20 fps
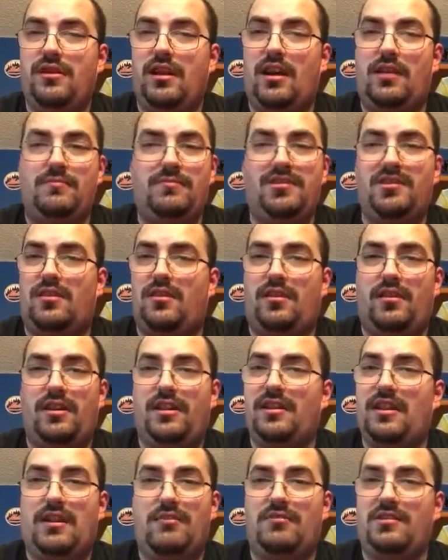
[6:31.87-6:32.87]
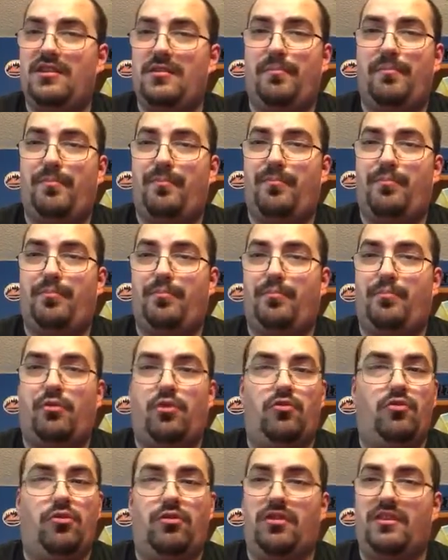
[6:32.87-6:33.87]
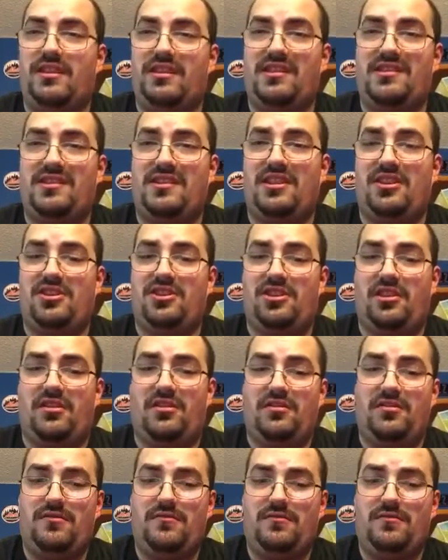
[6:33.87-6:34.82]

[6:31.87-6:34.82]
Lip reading: I'm sorry, that was a poor decision.